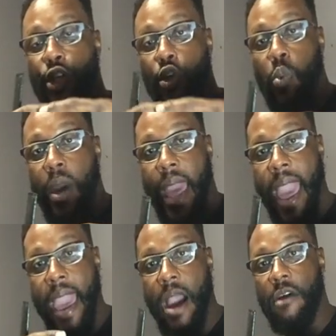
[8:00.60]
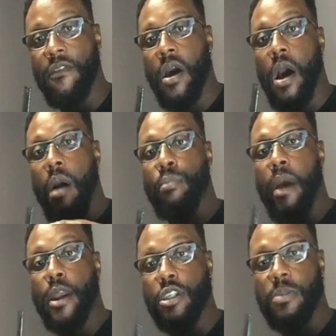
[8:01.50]
you will have a
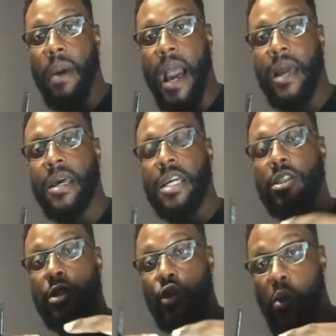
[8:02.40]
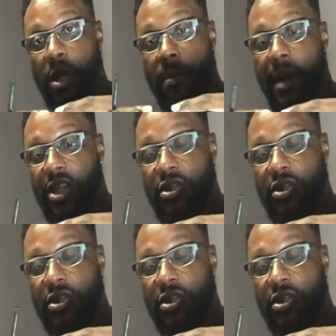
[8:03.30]
brighter spot. So you want to make